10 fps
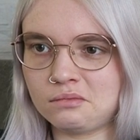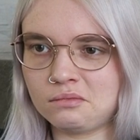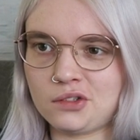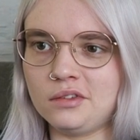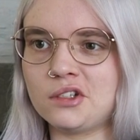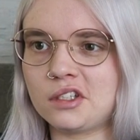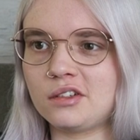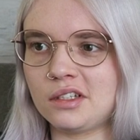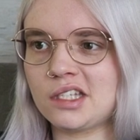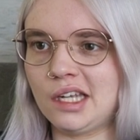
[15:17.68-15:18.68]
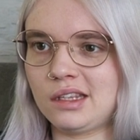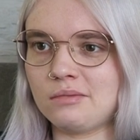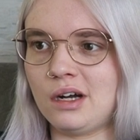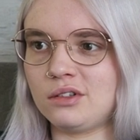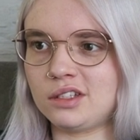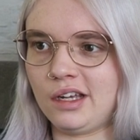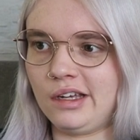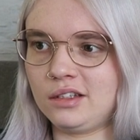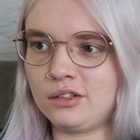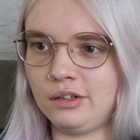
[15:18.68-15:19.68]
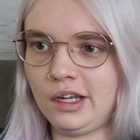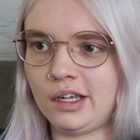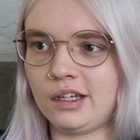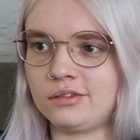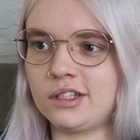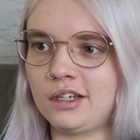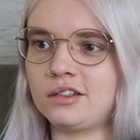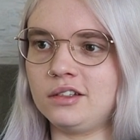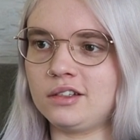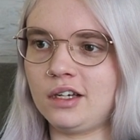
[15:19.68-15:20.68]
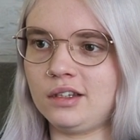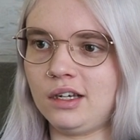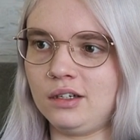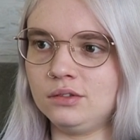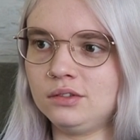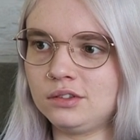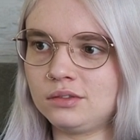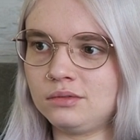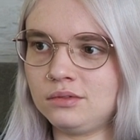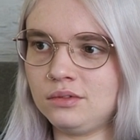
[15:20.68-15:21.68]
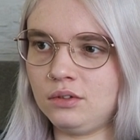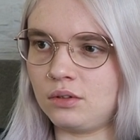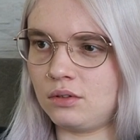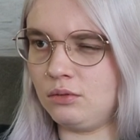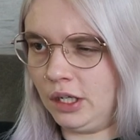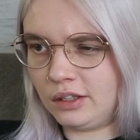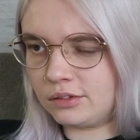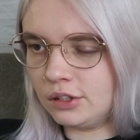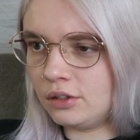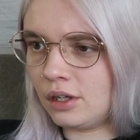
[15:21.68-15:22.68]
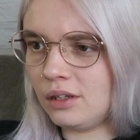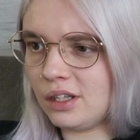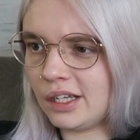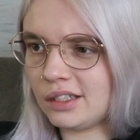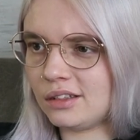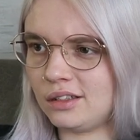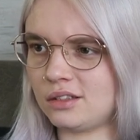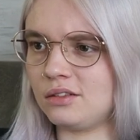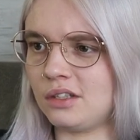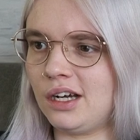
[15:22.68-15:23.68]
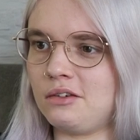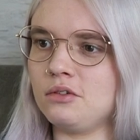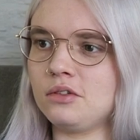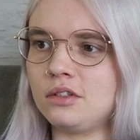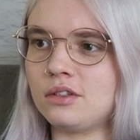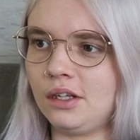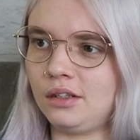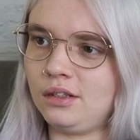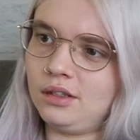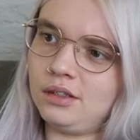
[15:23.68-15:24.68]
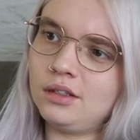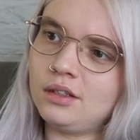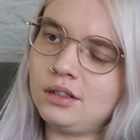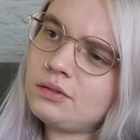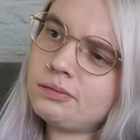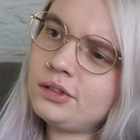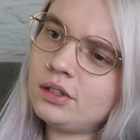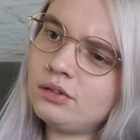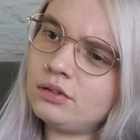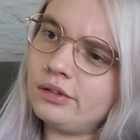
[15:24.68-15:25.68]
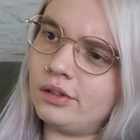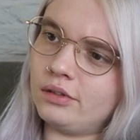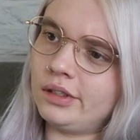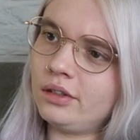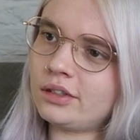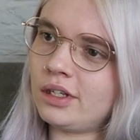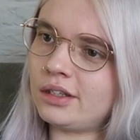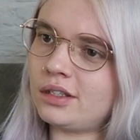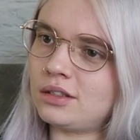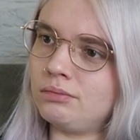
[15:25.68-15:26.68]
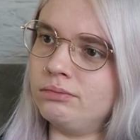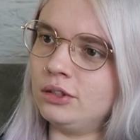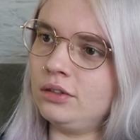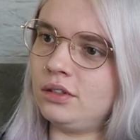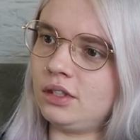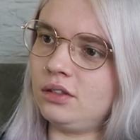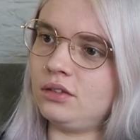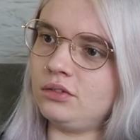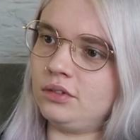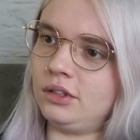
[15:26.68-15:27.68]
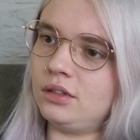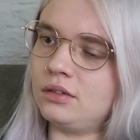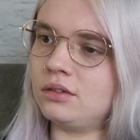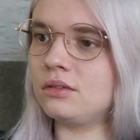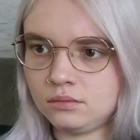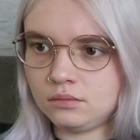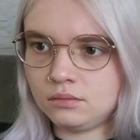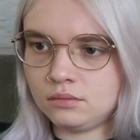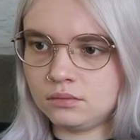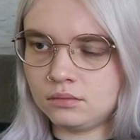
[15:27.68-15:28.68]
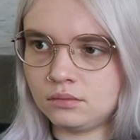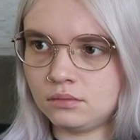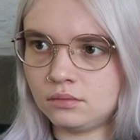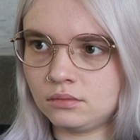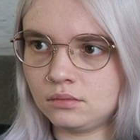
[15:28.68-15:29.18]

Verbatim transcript: So he's just gonna send them outside so they can have sex inside the house. Or whatever you call that. That's not a house. It's like a... It's pretty cool, though. It looks like they just bolted into there. Try to spread, boys.